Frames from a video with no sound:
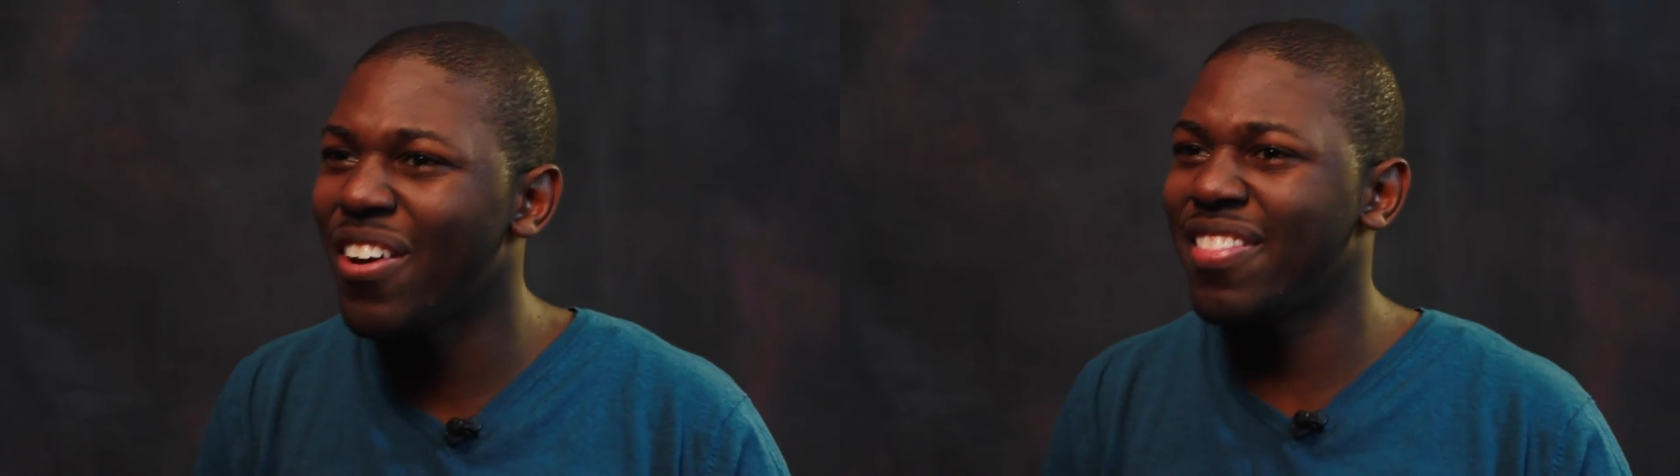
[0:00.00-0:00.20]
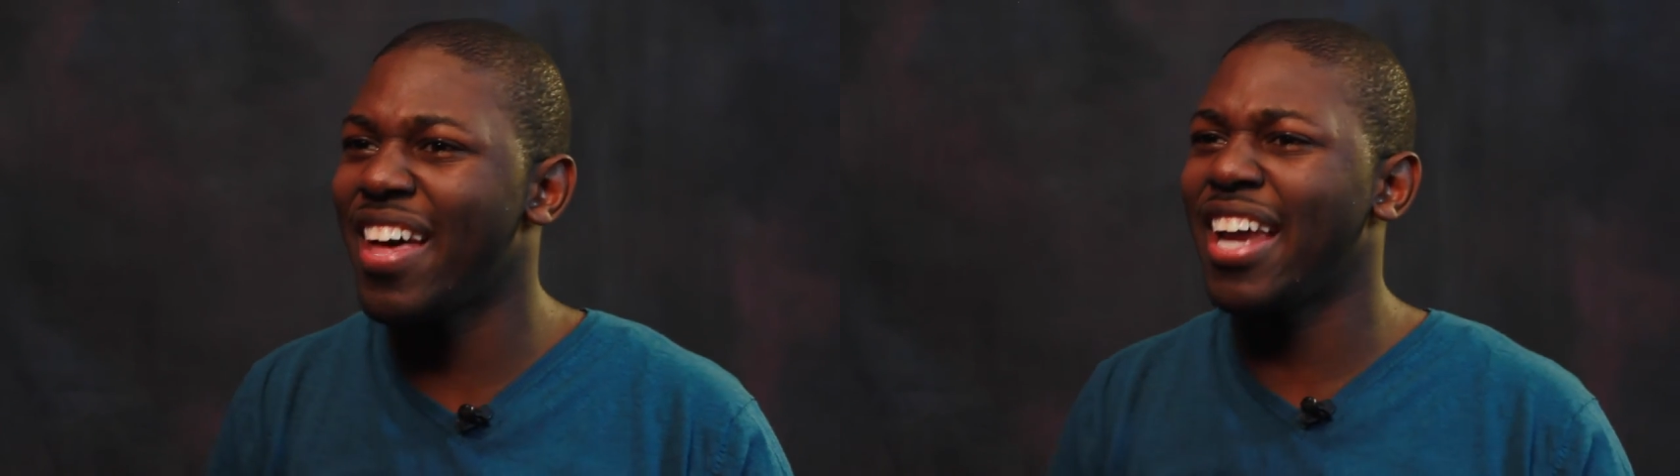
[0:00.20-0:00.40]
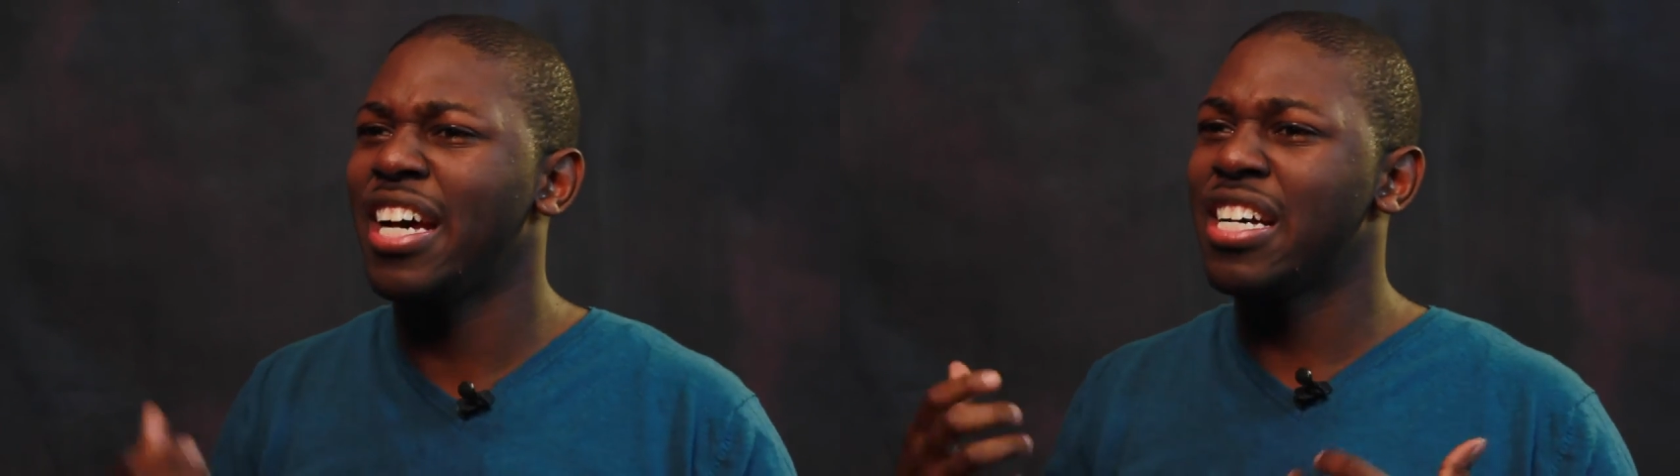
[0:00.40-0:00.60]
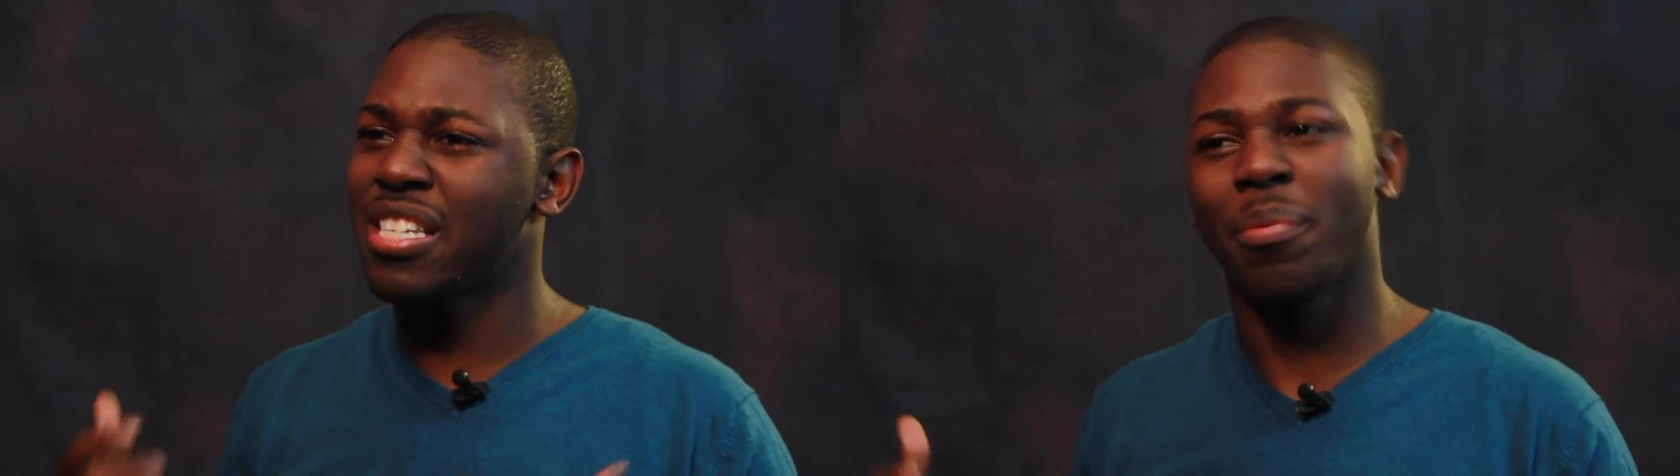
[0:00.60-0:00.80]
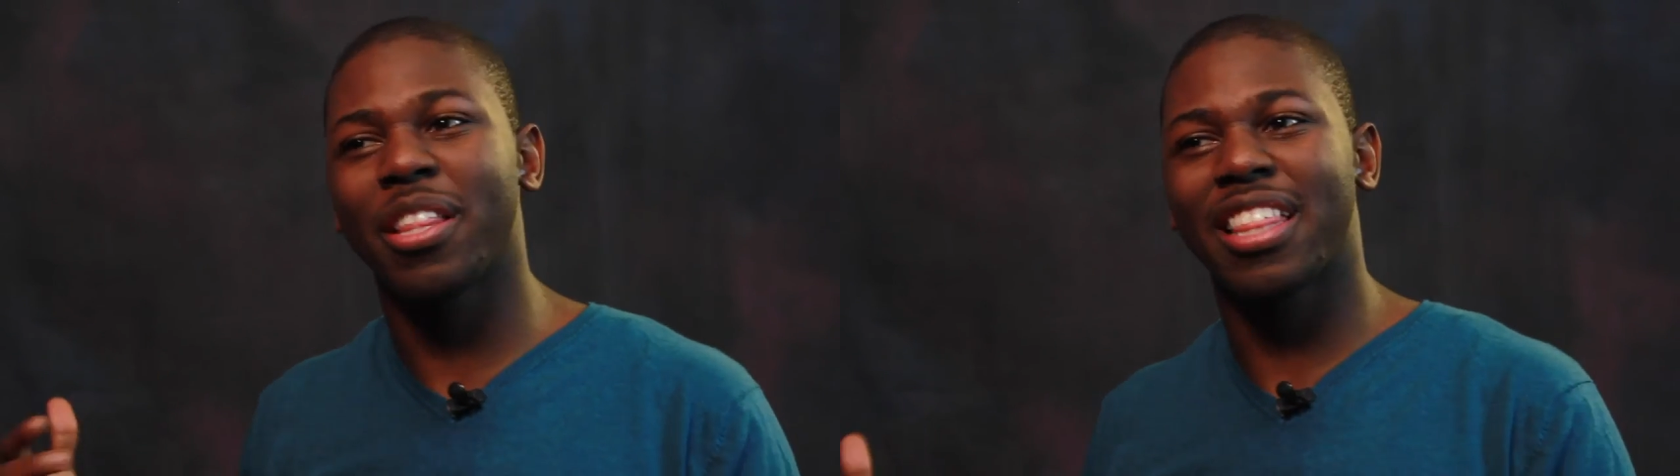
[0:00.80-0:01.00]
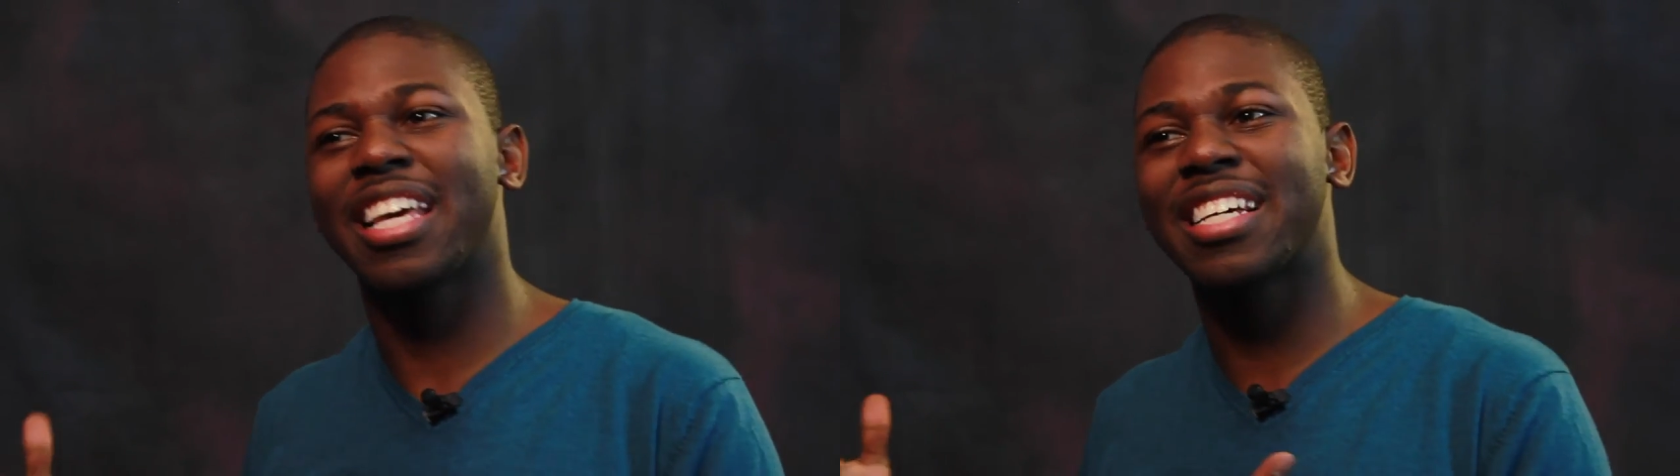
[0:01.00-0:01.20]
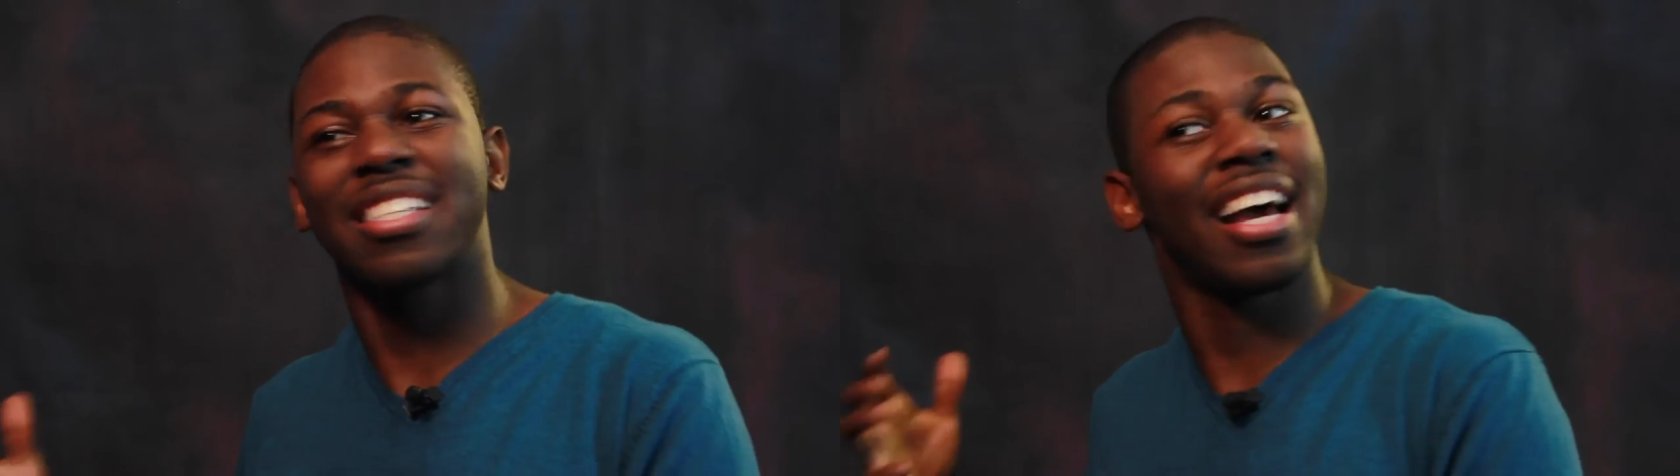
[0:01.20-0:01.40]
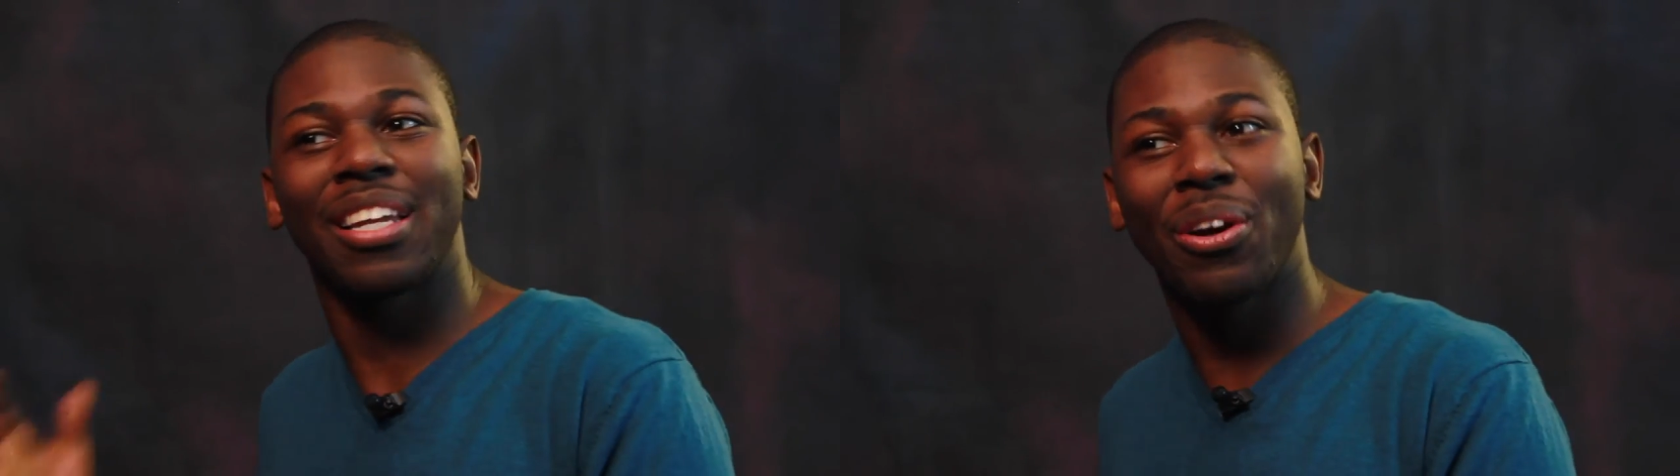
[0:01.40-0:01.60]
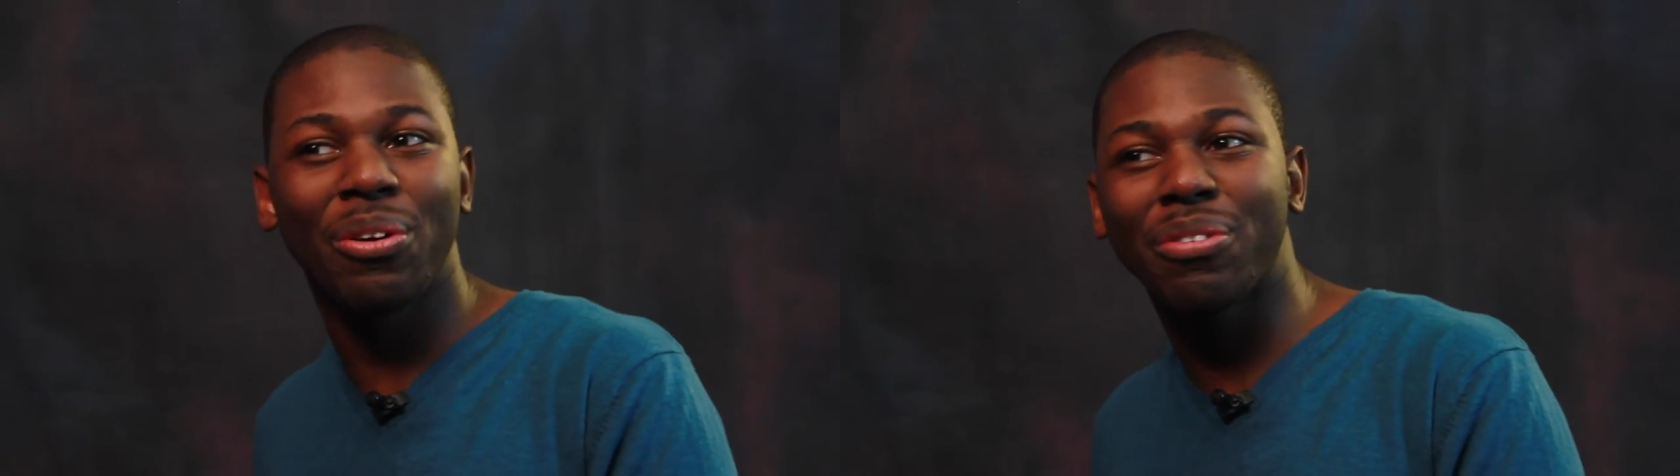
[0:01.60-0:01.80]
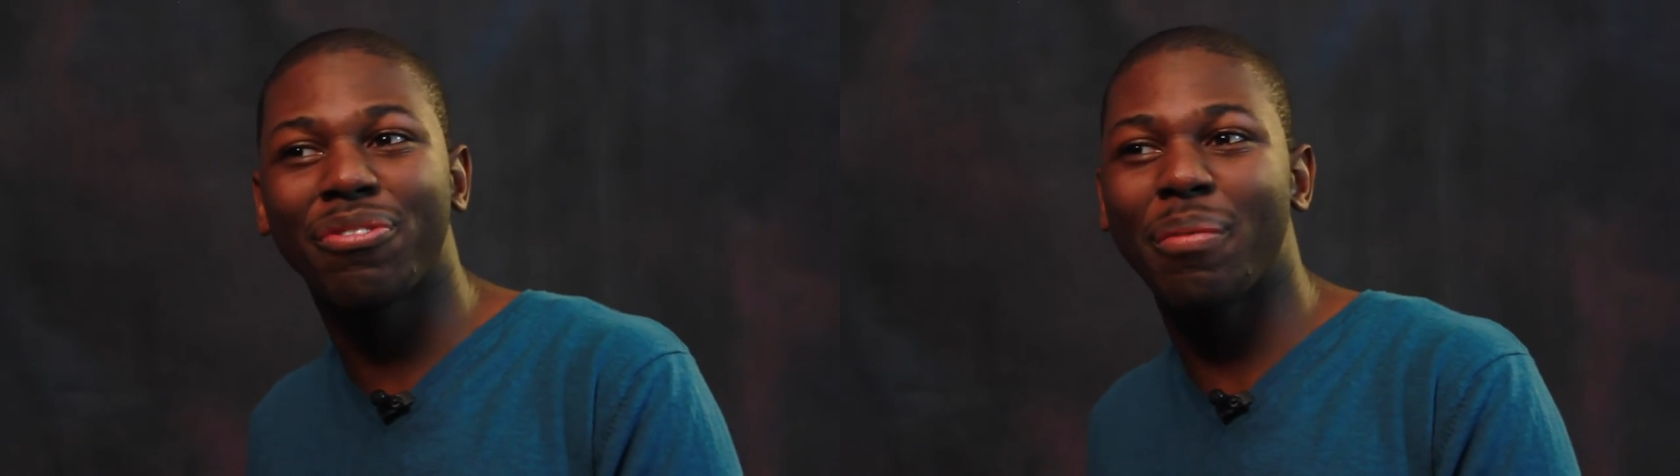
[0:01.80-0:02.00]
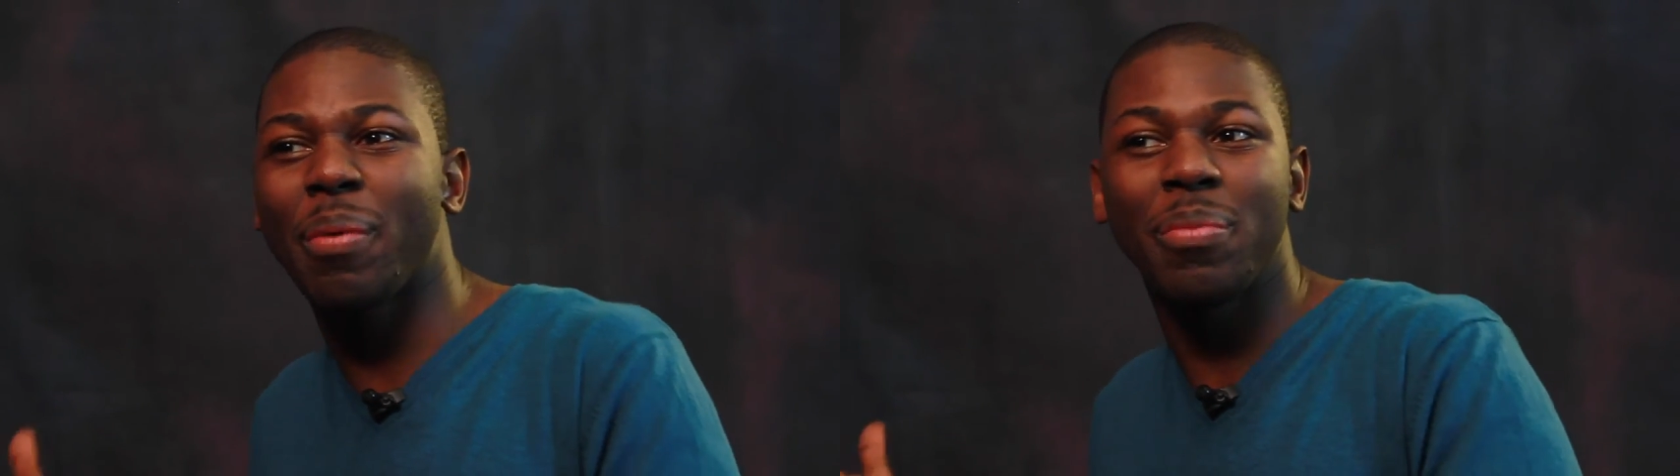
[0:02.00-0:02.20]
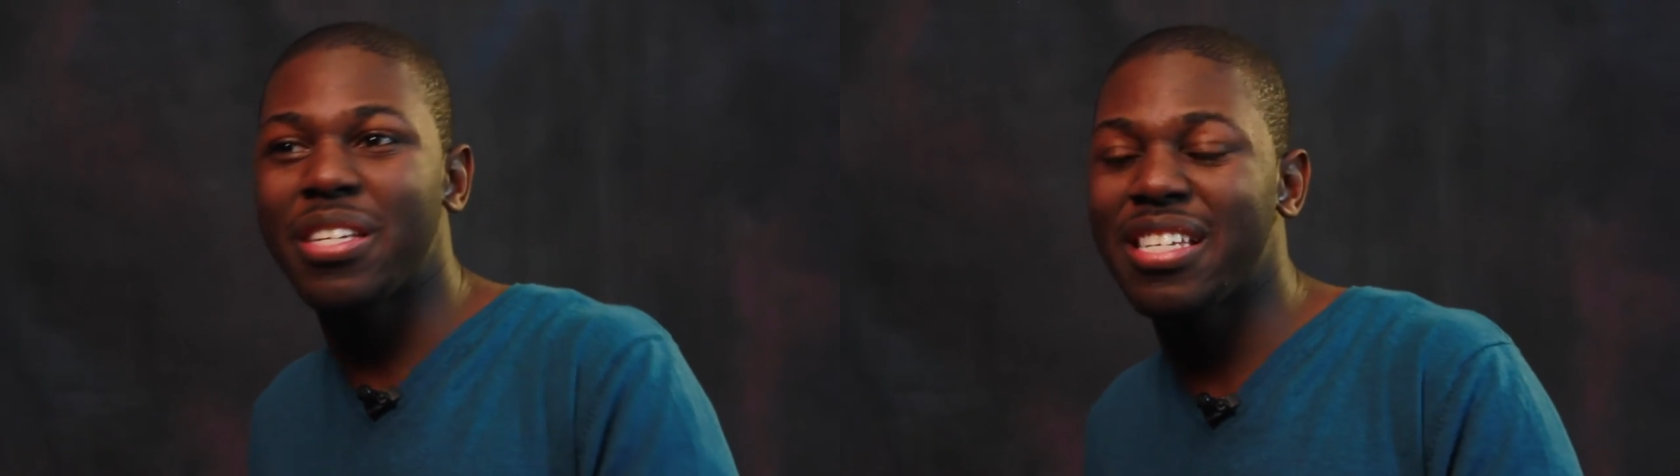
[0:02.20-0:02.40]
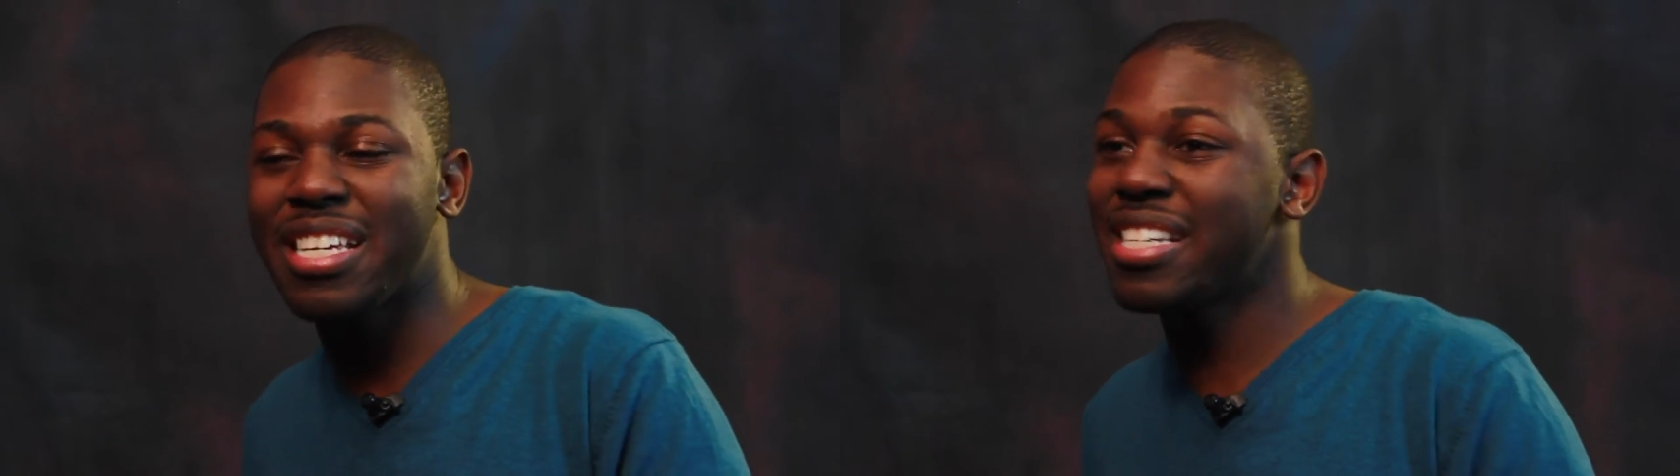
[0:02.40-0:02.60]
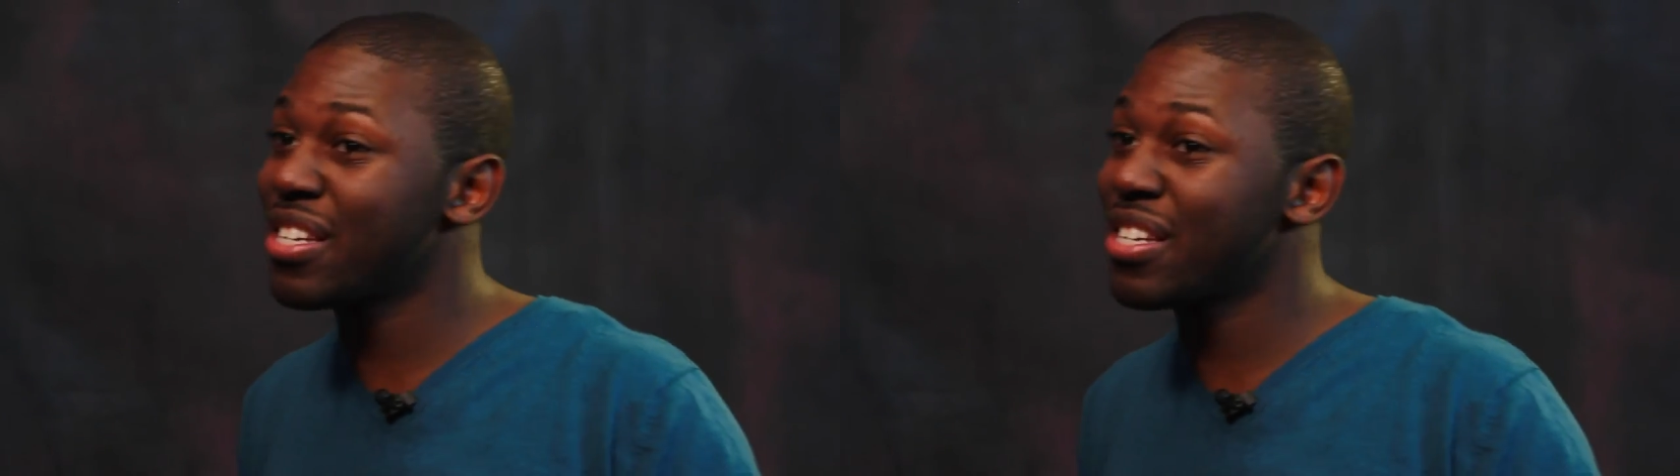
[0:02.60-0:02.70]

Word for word: and that some of the things I learned from NBC